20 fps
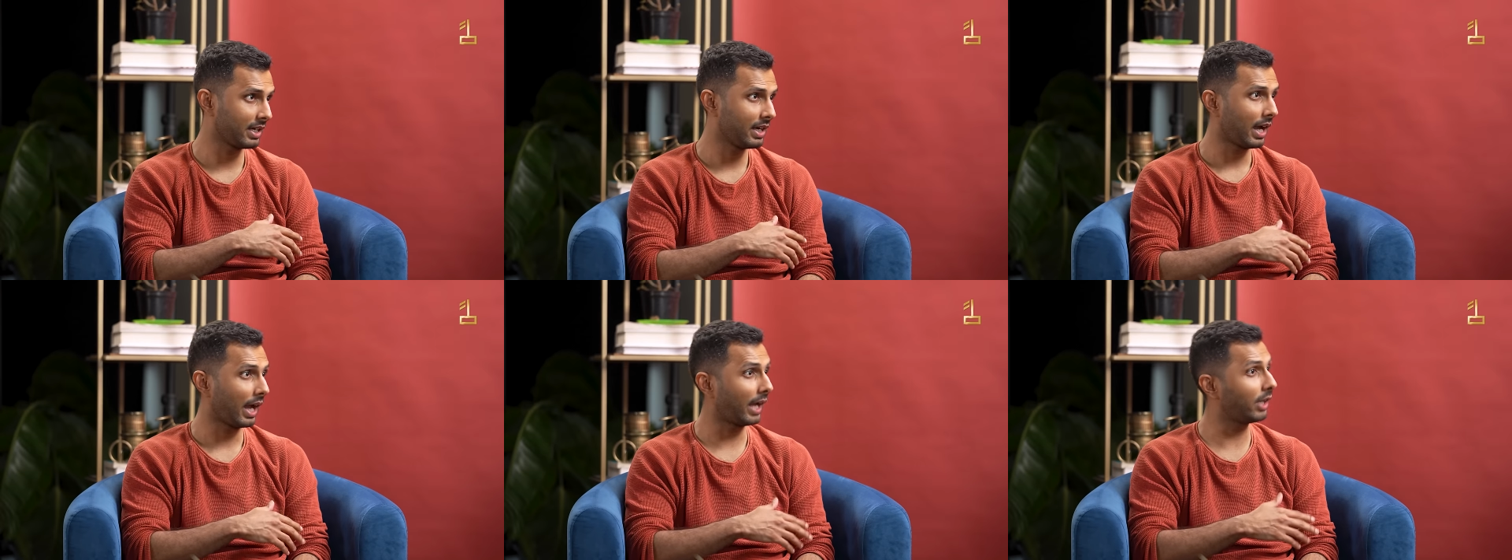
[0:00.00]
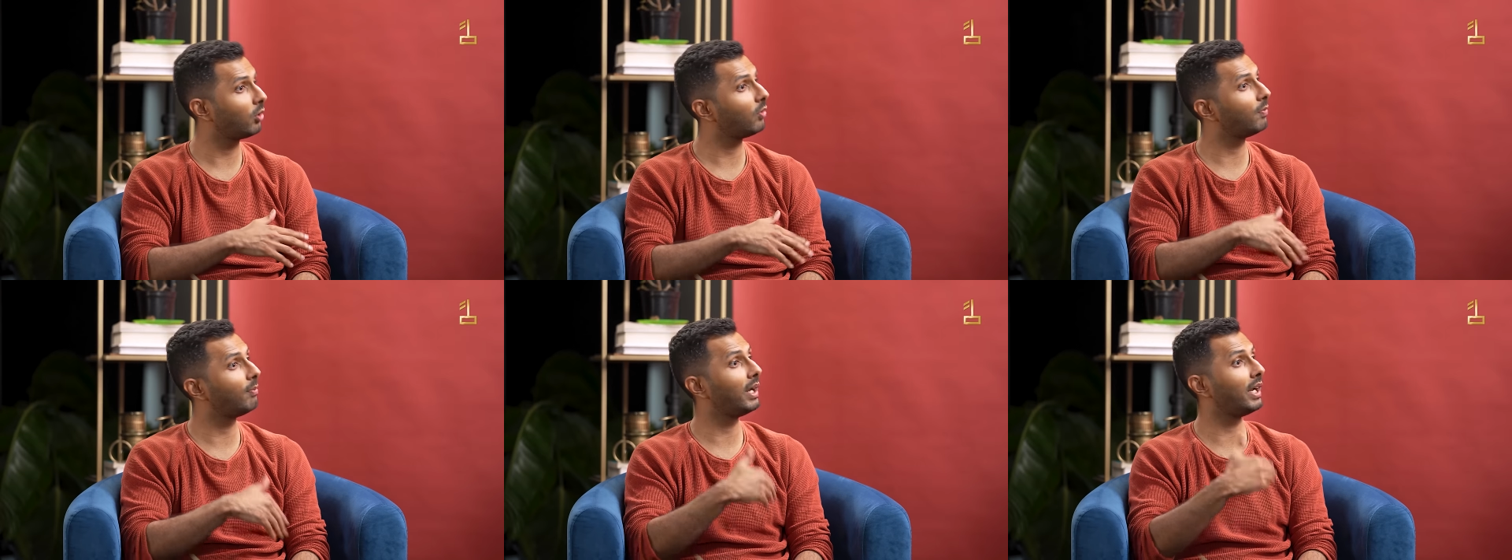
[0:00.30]
and
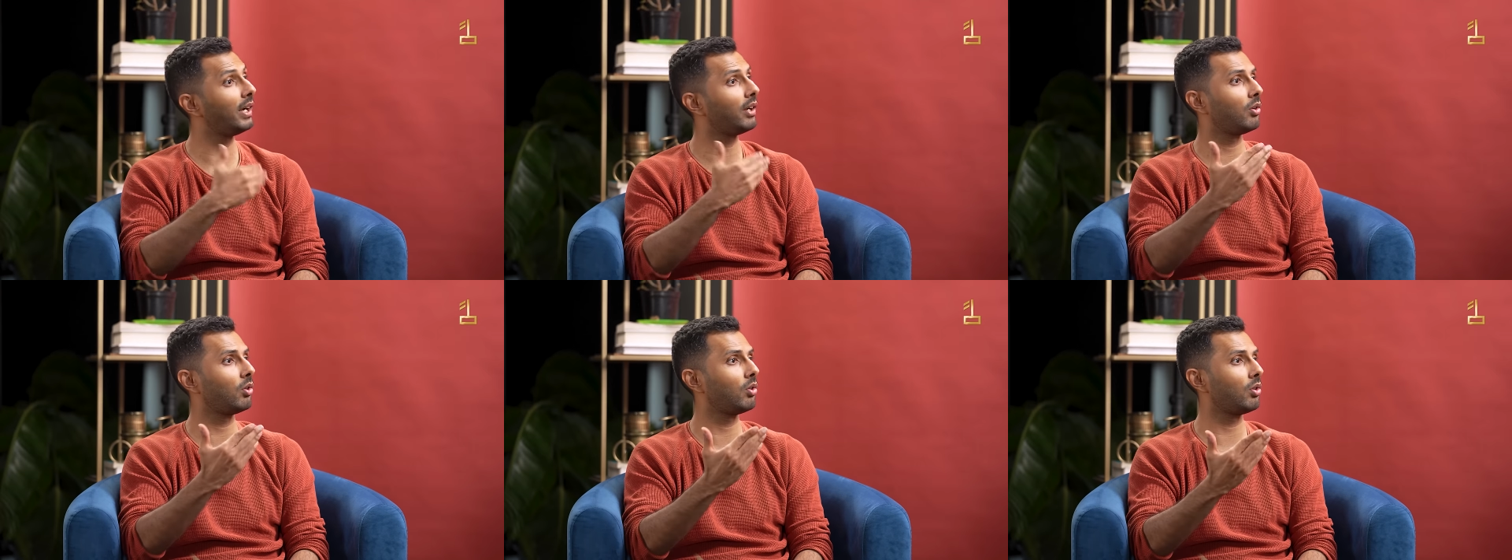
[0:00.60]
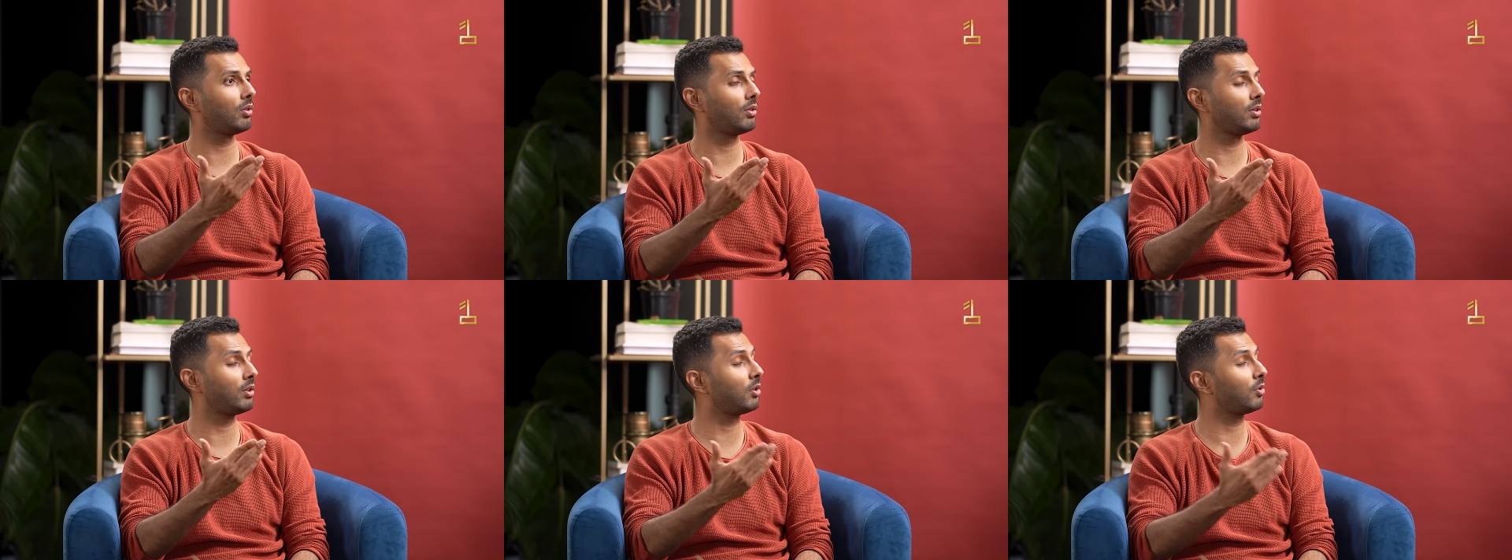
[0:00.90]

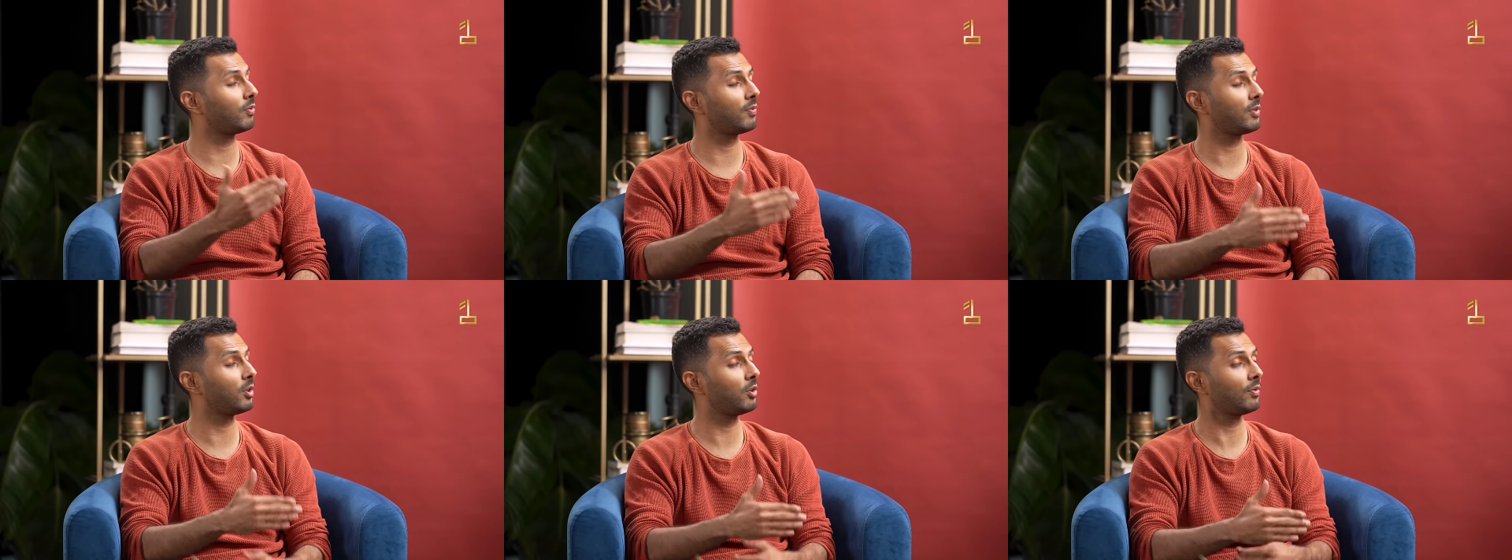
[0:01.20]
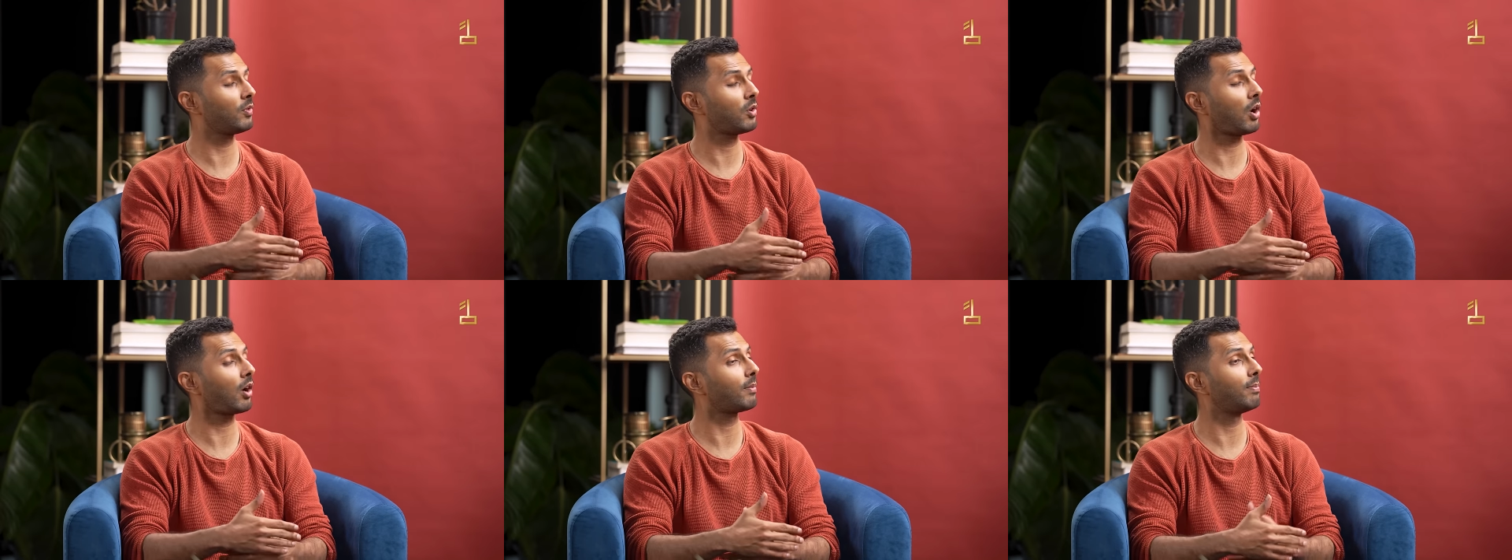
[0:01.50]
you've
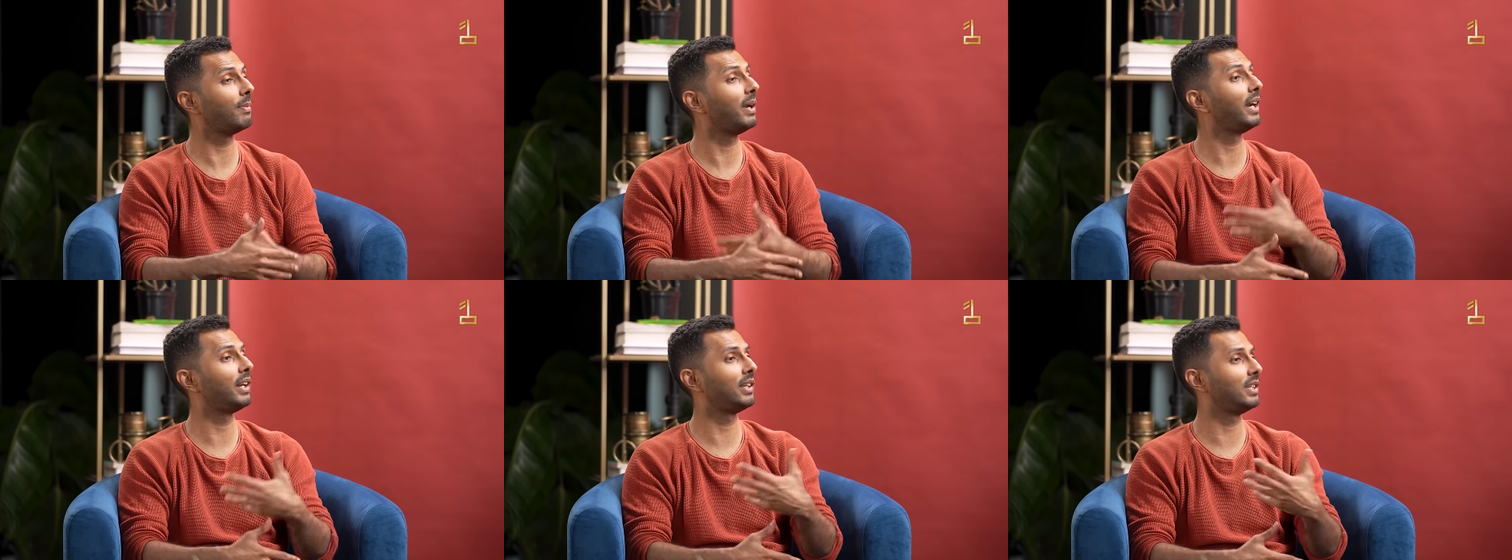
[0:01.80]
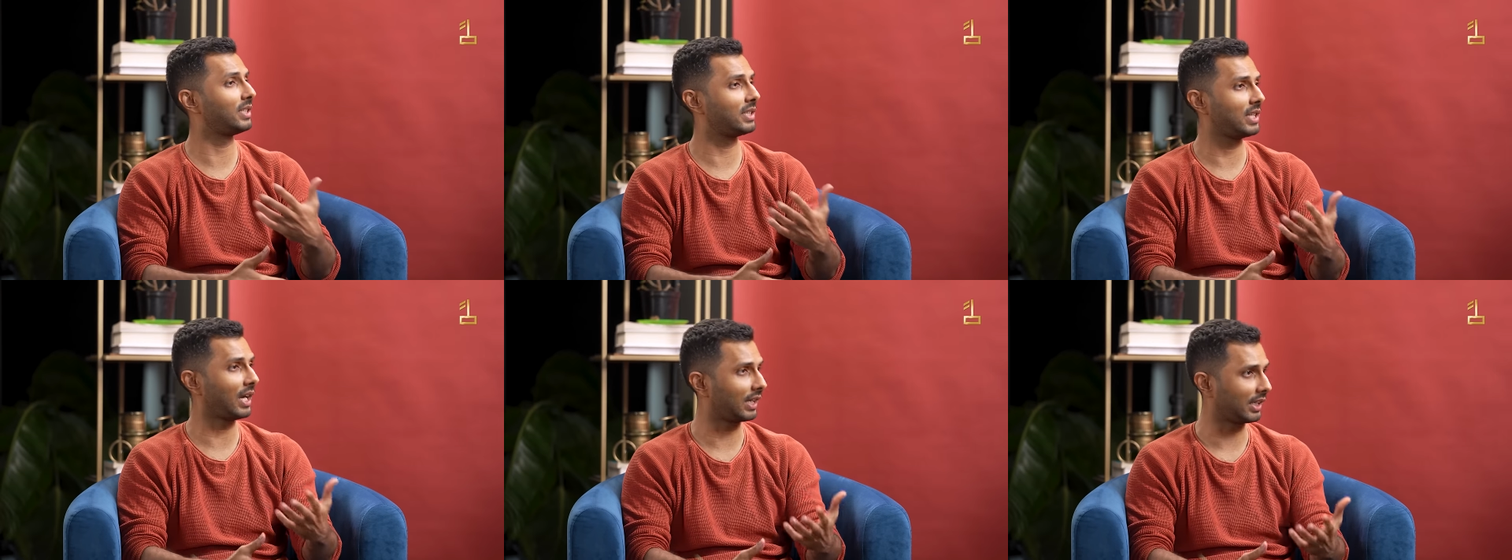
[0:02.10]
not made
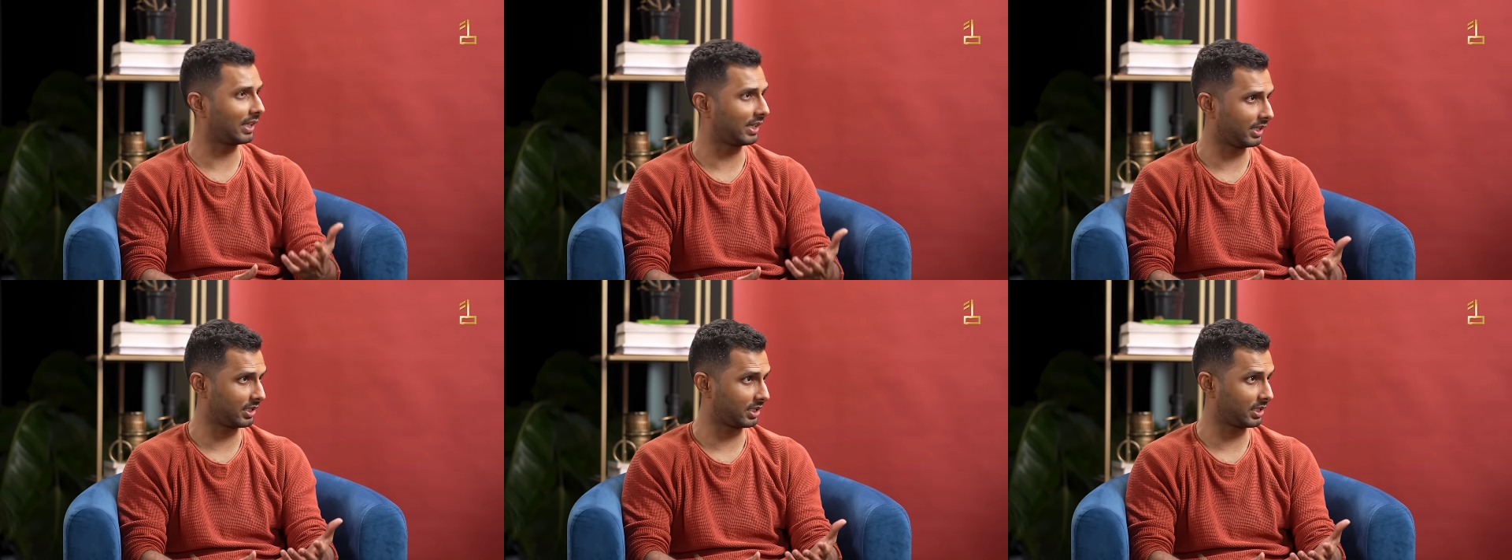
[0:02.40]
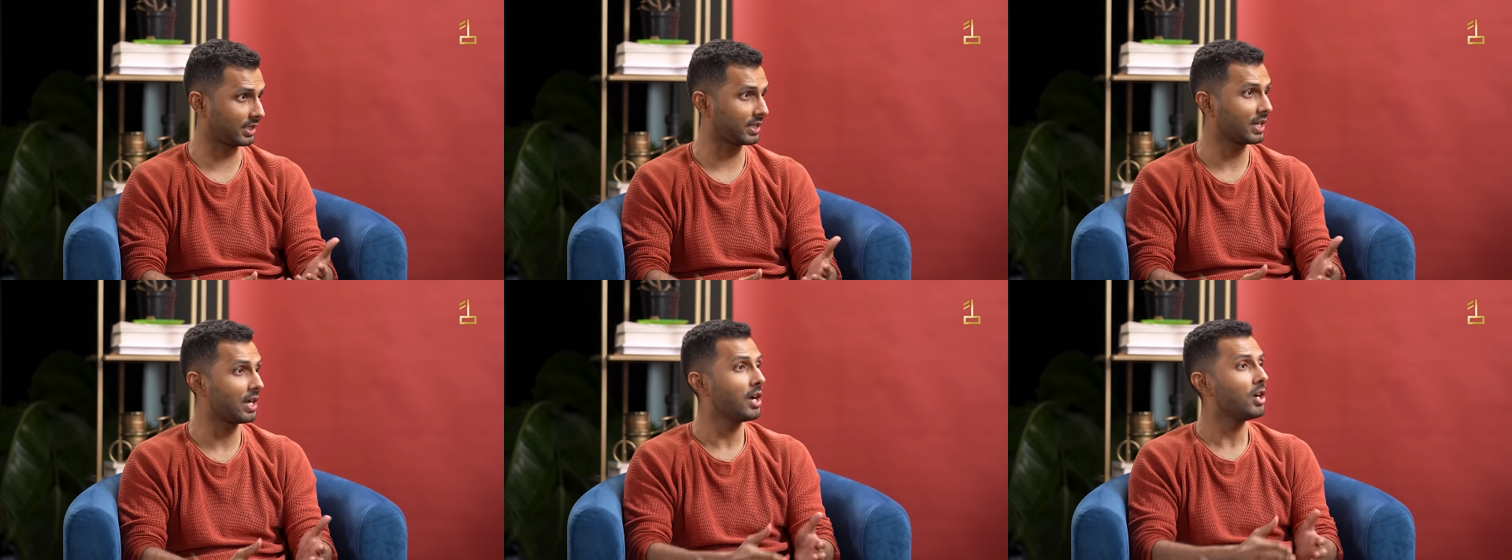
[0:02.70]
these
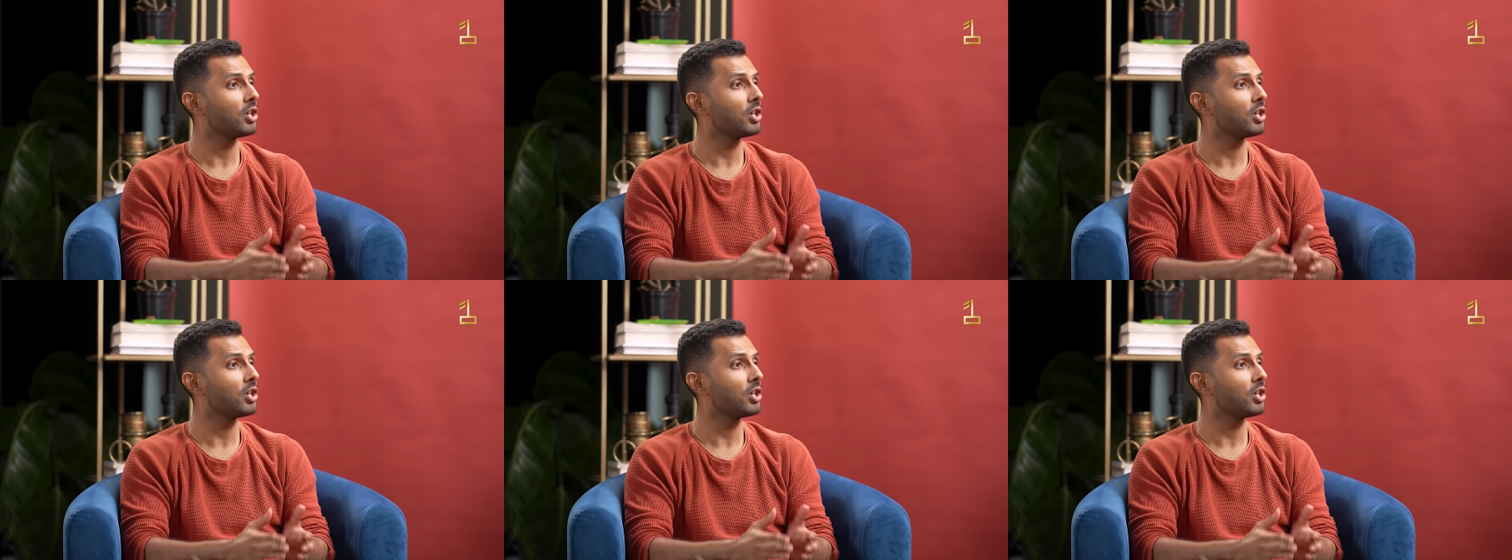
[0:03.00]
declarations.